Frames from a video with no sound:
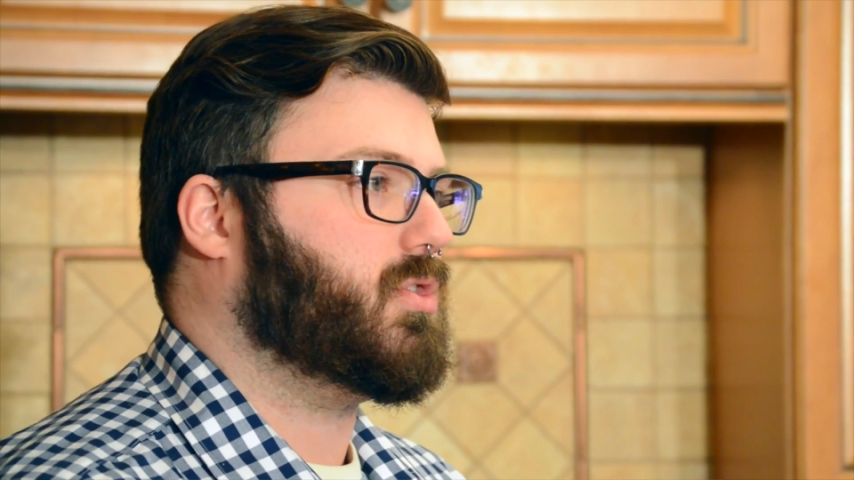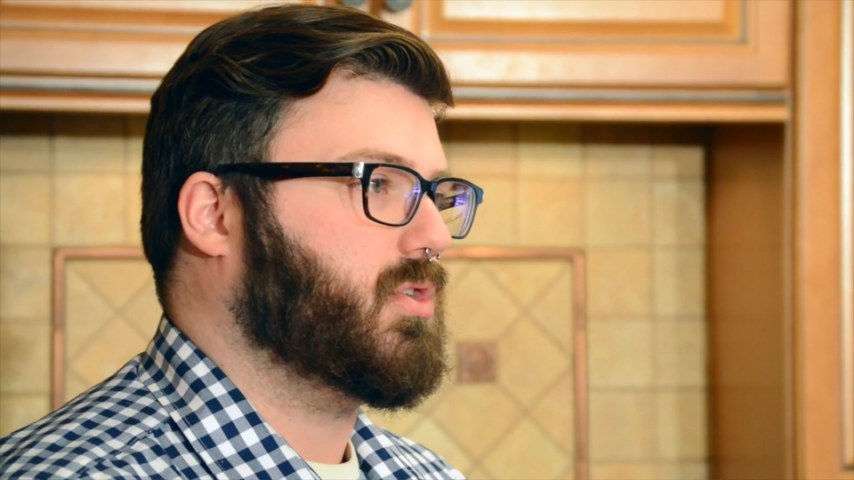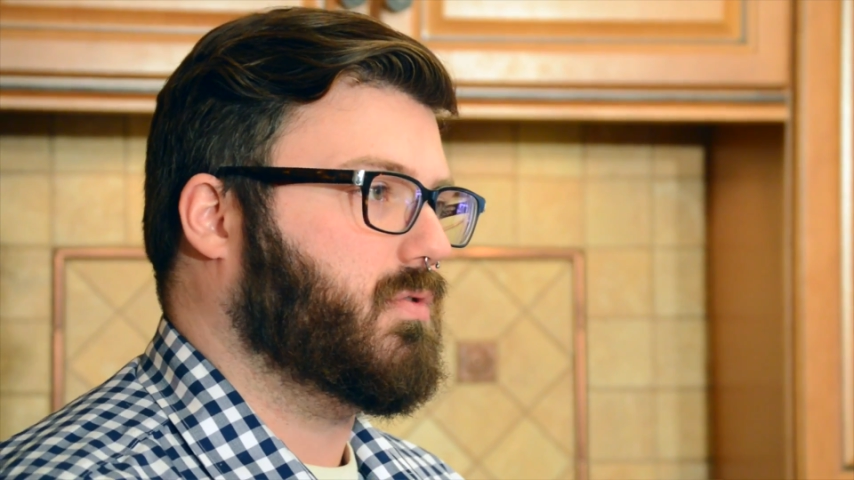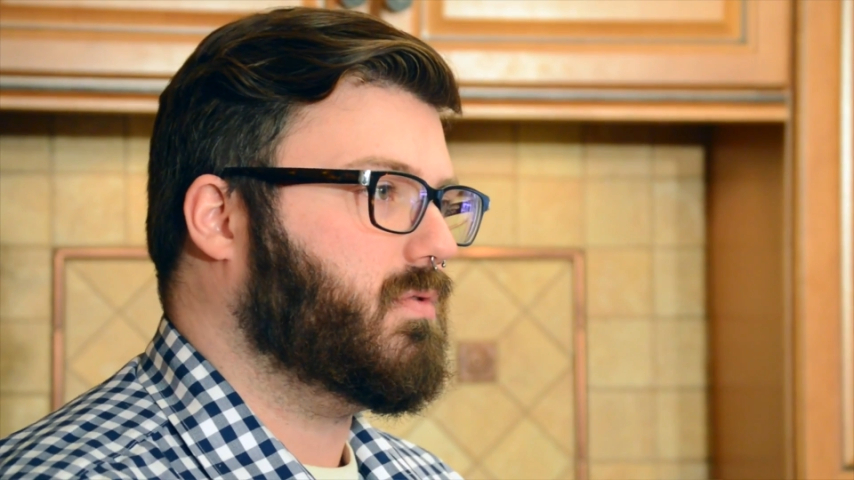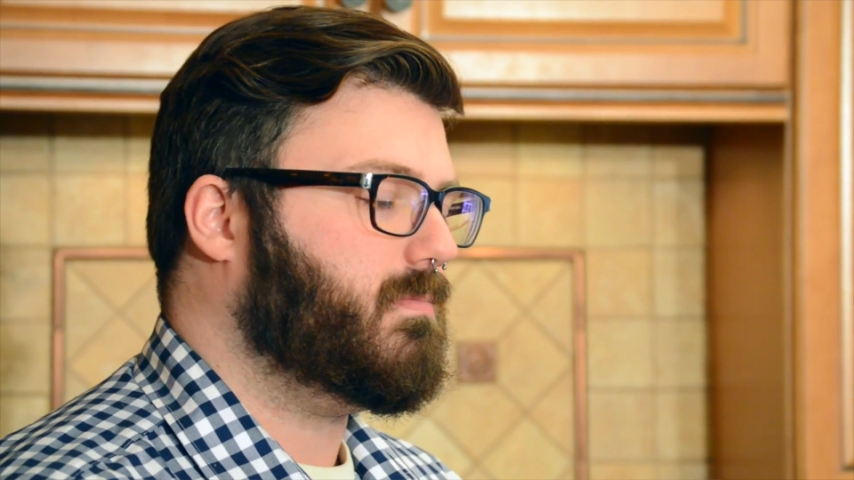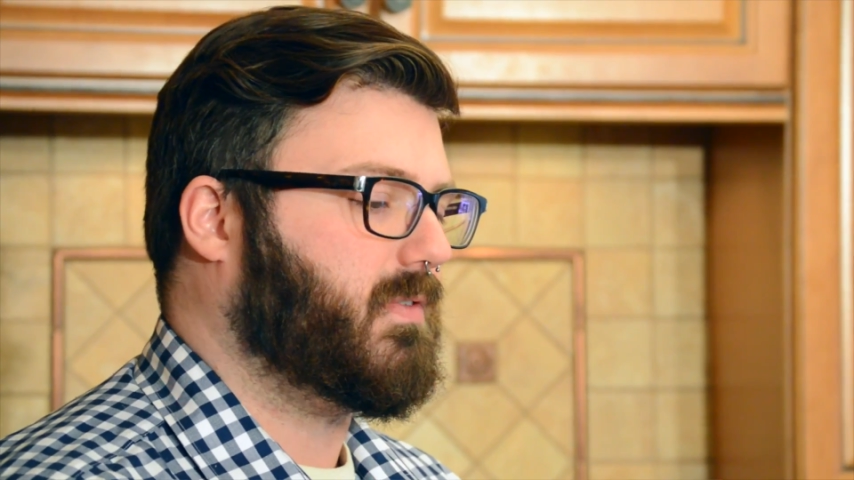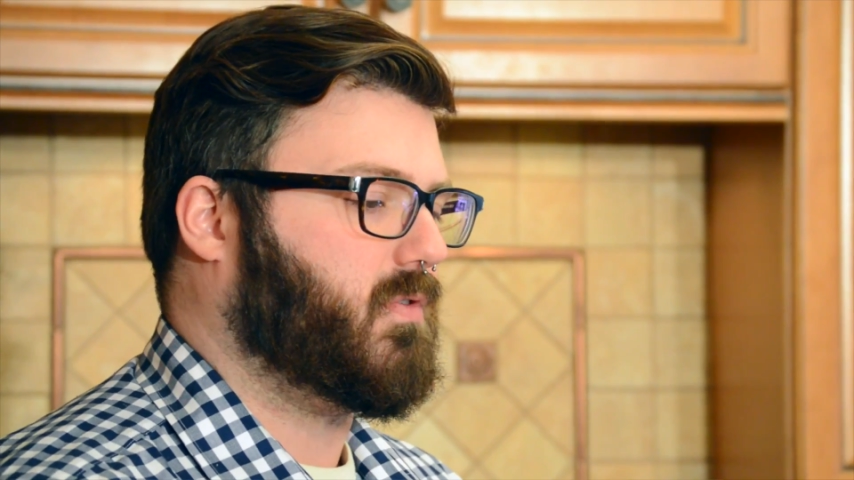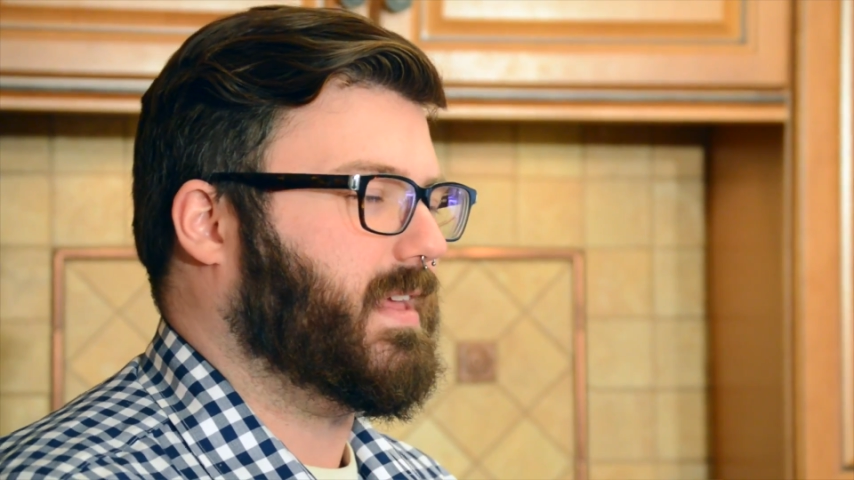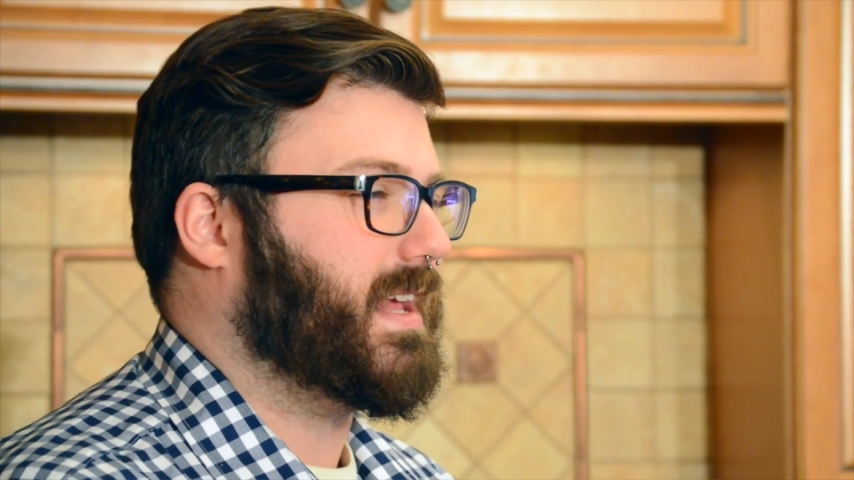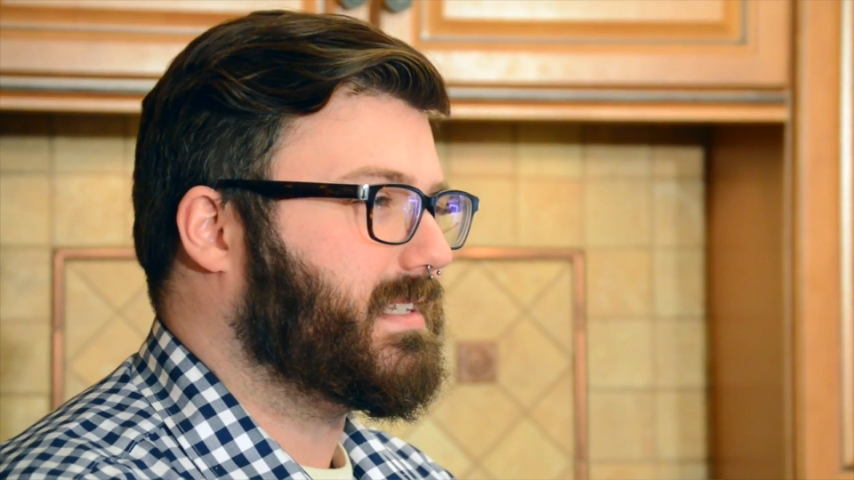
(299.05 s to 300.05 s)
soon
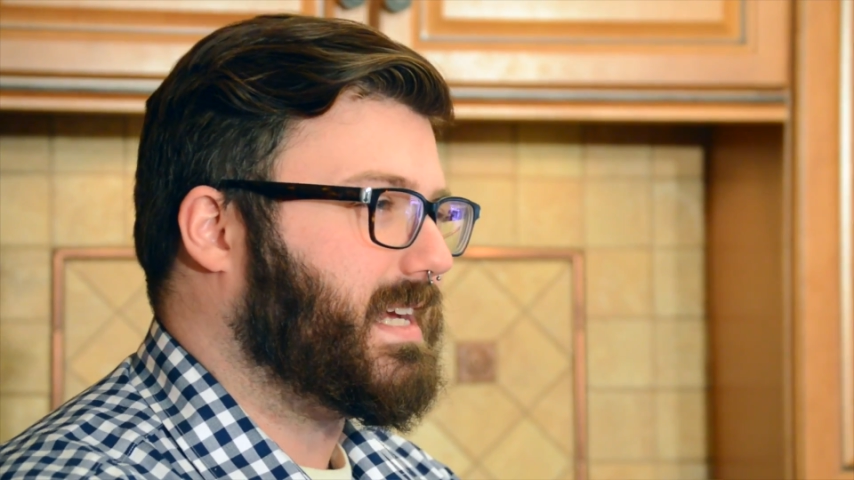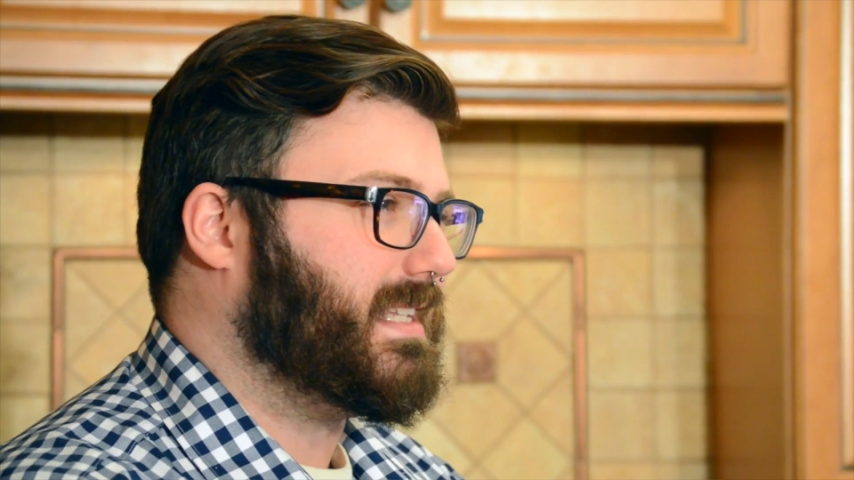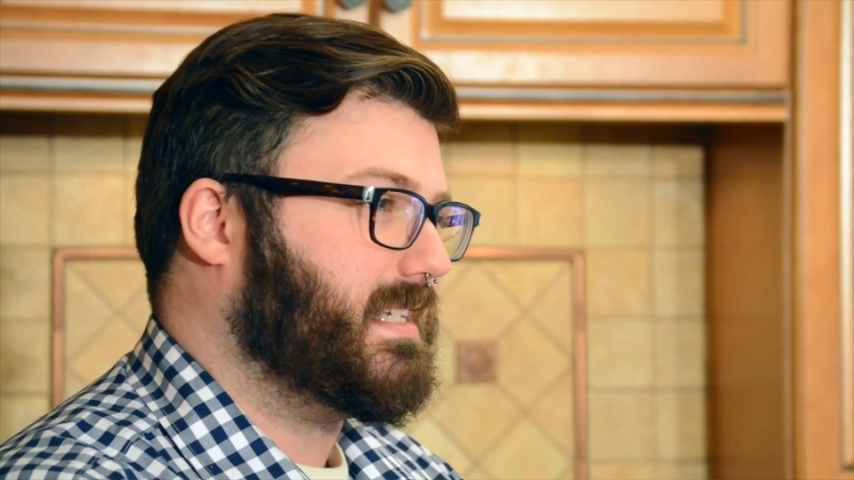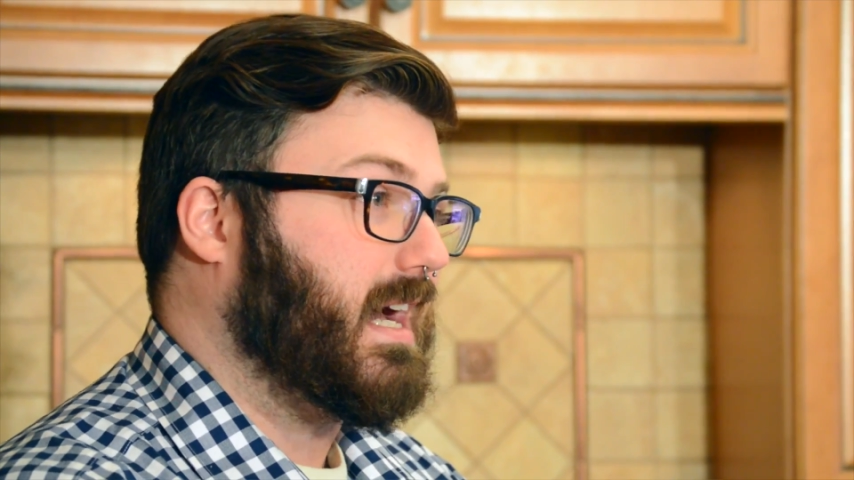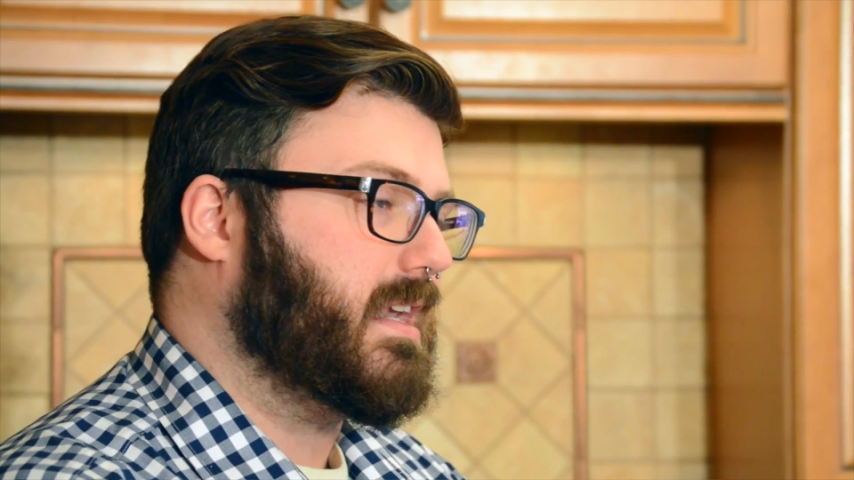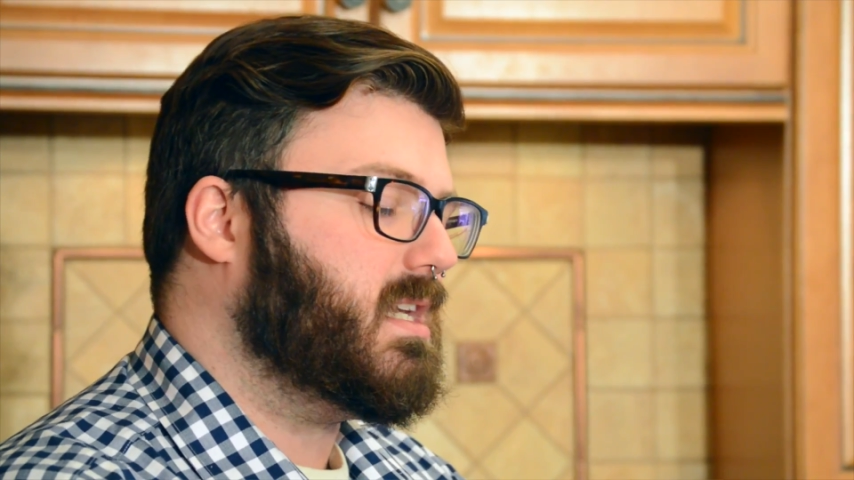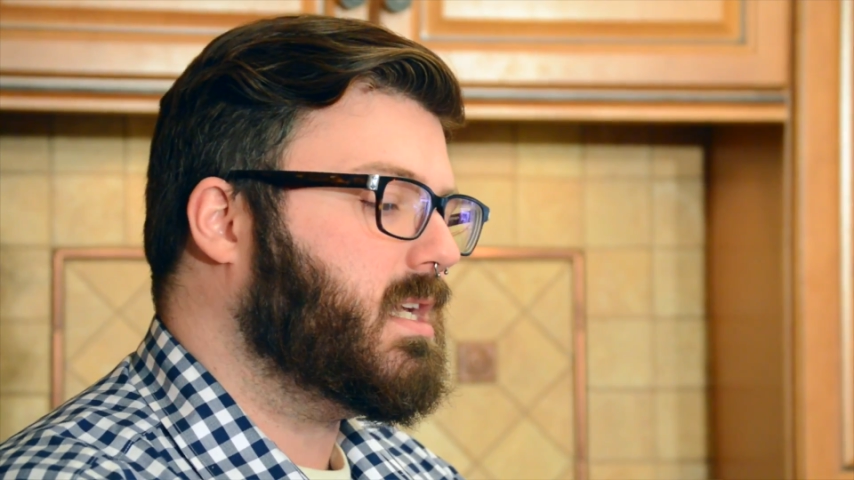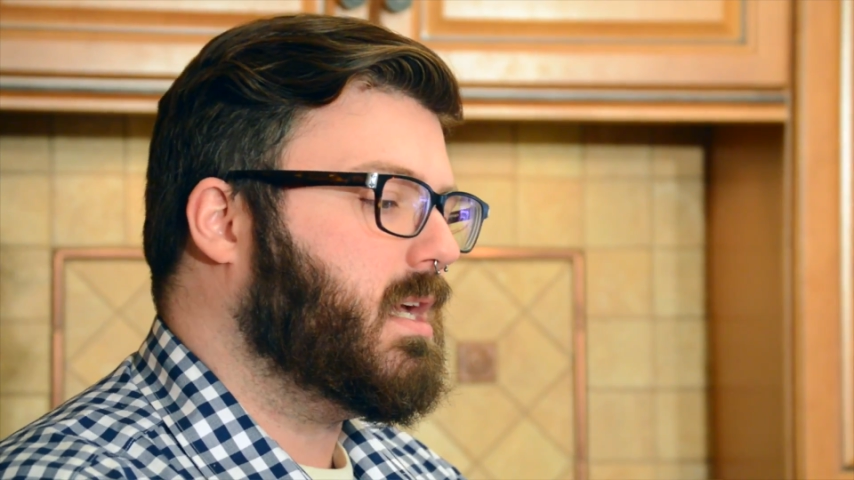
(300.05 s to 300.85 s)
before the inside's done.